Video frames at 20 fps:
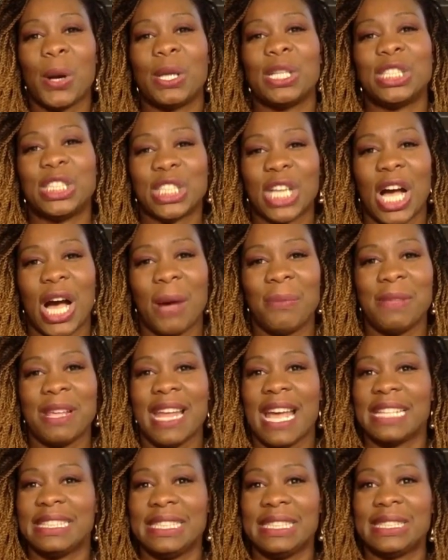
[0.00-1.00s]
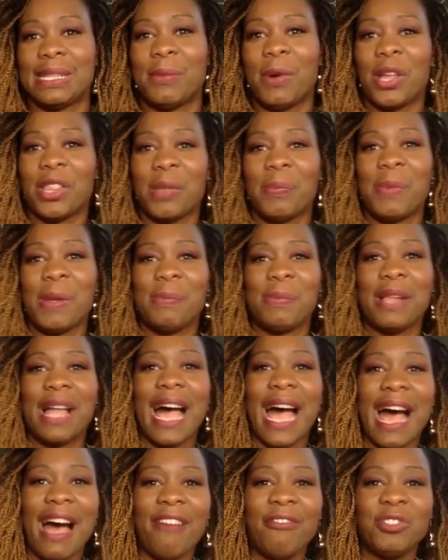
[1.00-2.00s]
our job that I see some other people
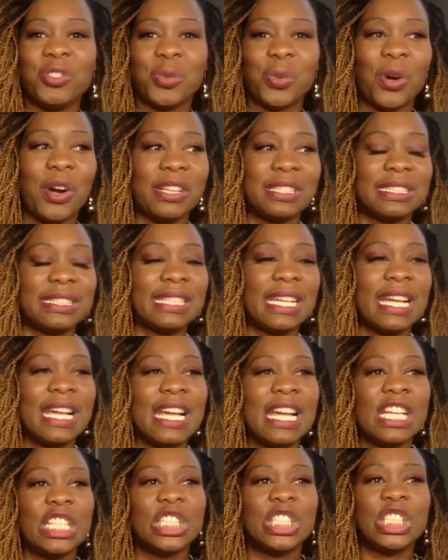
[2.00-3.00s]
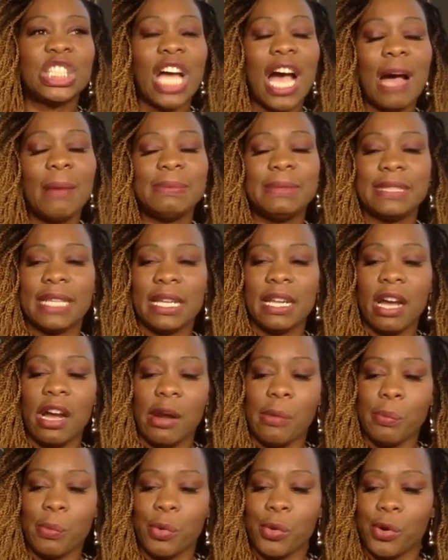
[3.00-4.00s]
have towards jobs that
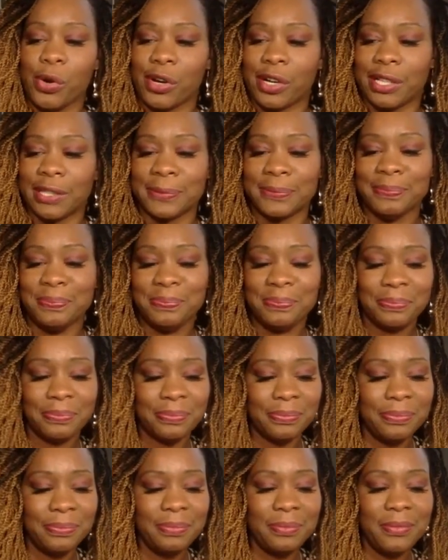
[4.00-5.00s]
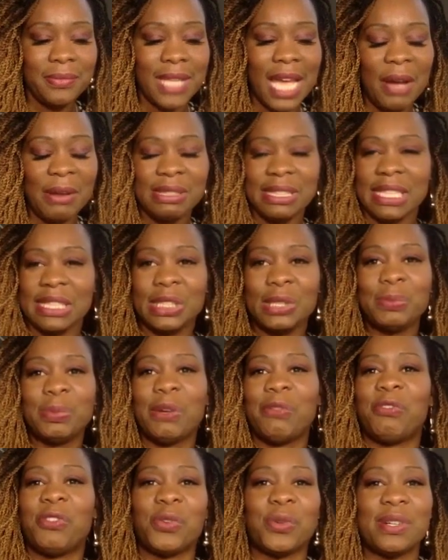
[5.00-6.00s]
are more I would say
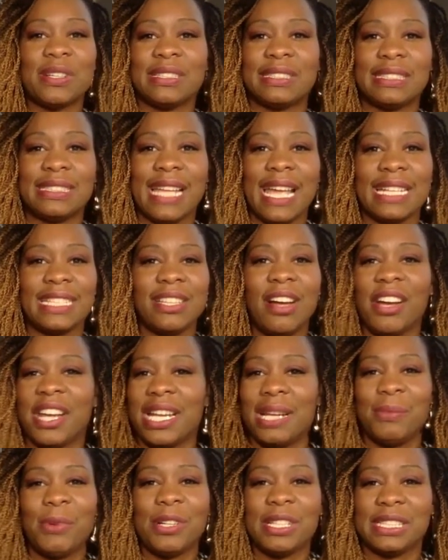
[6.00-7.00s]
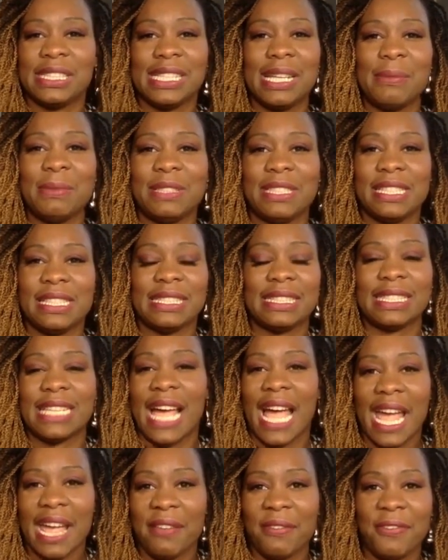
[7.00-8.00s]
superfluous, like talking about a celebrity's
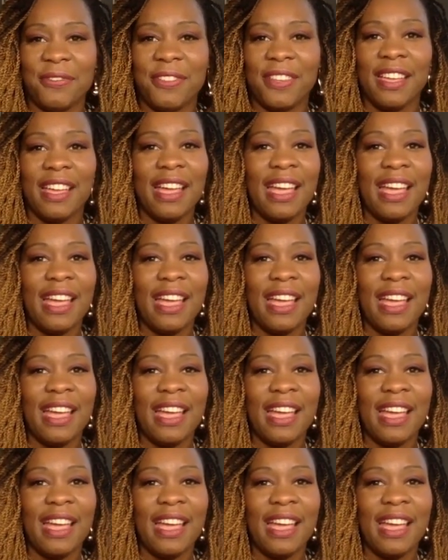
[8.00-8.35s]
life